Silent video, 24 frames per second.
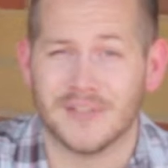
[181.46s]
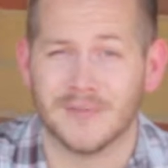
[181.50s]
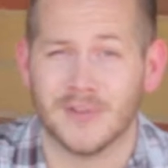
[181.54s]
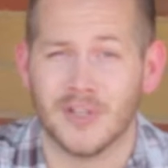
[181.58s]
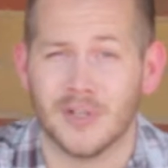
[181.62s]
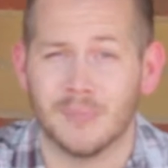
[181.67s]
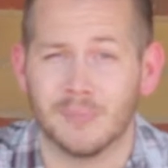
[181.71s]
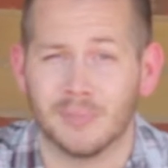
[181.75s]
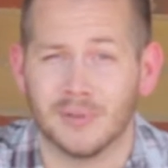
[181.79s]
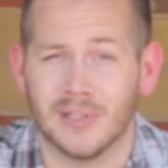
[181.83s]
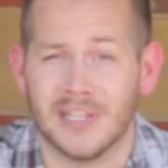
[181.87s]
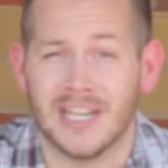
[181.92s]
for
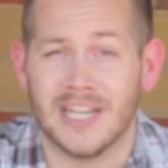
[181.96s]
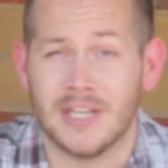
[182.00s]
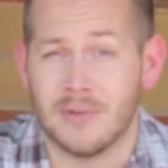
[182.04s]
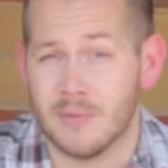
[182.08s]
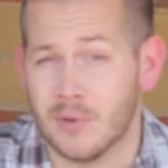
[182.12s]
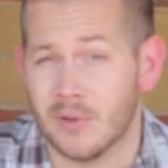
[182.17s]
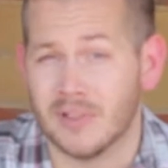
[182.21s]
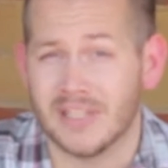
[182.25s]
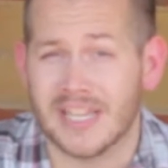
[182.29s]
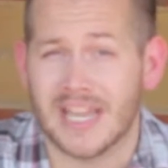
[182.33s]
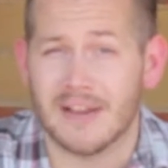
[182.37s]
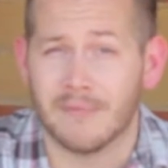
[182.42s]
you to play, and
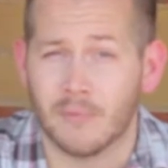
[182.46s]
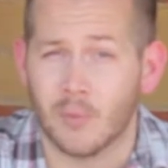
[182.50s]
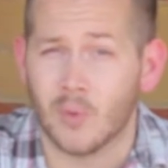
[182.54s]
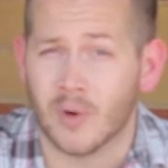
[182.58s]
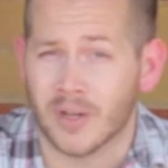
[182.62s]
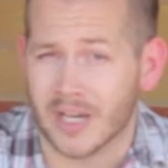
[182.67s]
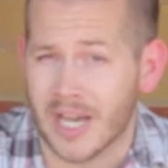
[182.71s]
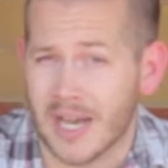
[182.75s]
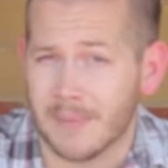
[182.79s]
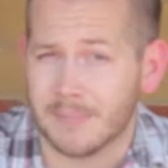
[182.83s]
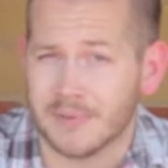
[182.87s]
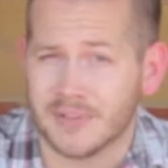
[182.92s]
you only have
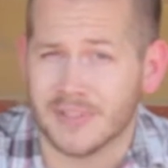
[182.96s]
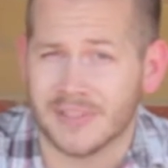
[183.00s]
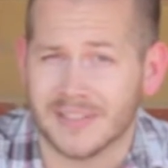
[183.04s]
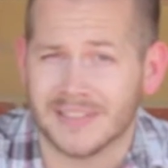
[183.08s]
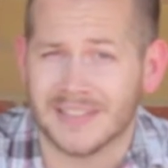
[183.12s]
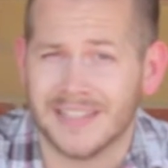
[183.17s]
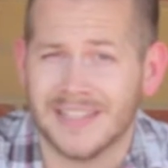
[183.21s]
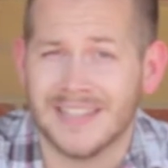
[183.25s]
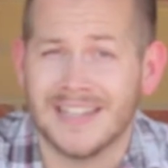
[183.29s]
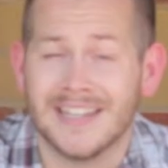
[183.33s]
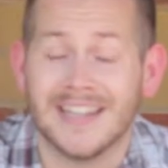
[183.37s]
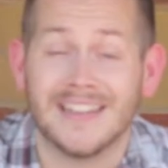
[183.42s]
one option.
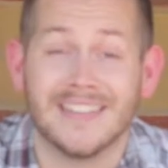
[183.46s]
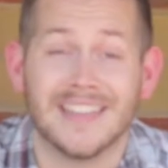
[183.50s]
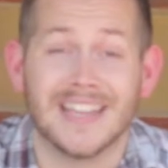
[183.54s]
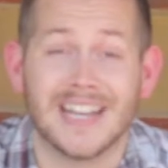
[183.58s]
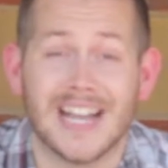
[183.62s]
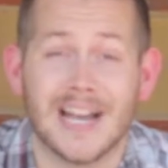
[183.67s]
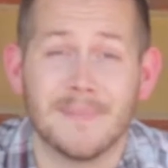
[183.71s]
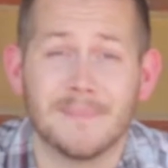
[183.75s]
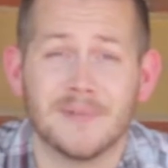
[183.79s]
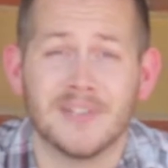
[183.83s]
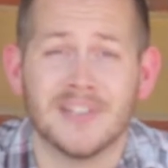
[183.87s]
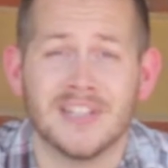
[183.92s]
And that
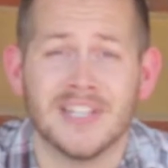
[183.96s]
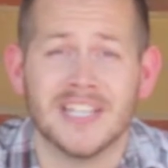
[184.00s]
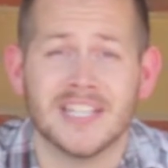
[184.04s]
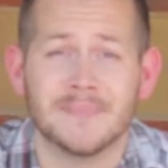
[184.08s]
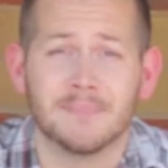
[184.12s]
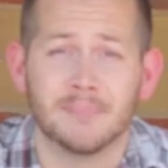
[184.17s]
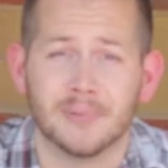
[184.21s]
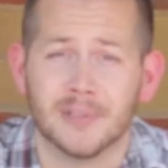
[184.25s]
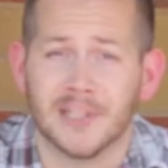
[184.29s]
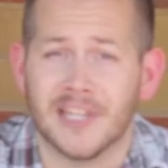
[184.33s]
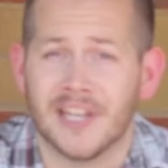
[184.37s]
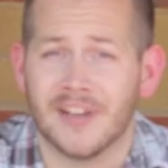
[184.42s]
option is
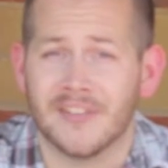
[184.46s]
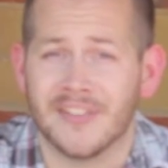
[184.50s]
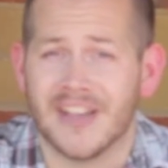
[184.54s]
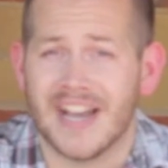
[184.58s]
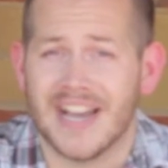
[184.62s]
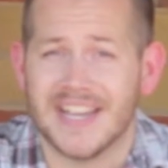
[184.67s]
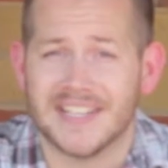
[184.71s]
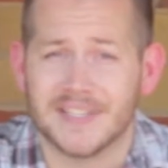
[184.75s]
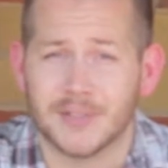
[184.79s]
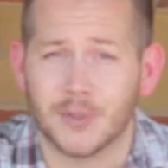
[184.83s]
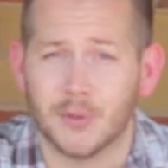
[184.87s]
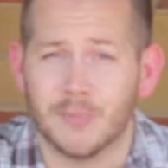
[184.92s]
play on the
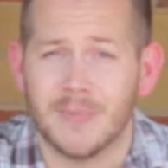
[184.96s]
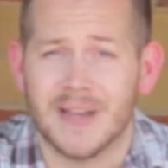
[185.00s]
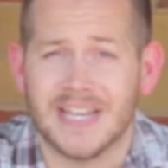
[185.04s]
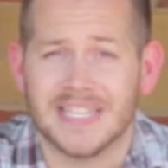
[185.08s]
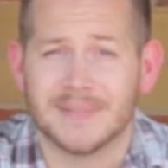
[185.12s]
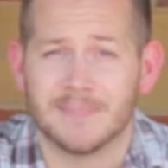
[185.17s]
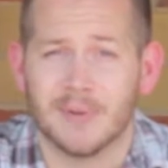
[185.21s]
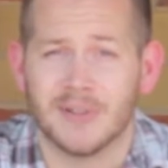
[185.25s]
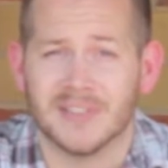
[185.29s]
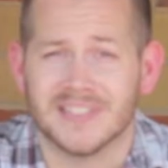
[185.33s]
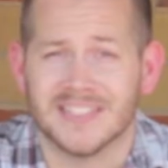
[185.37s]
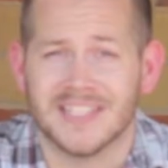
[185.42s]
high school
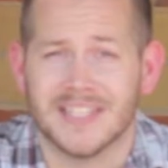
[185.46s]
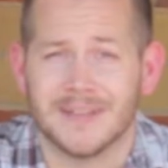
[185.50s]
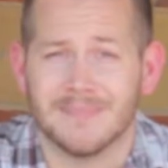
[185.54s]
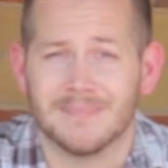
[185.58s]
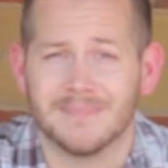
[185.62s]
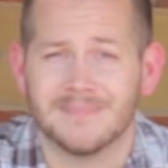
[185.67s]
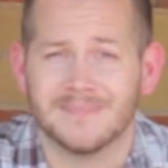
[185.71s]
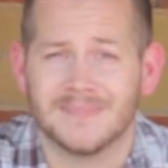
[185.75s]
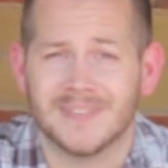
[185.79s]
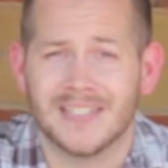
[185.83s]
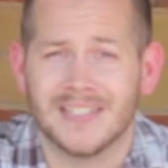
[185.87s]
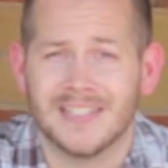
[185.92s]
baseball team.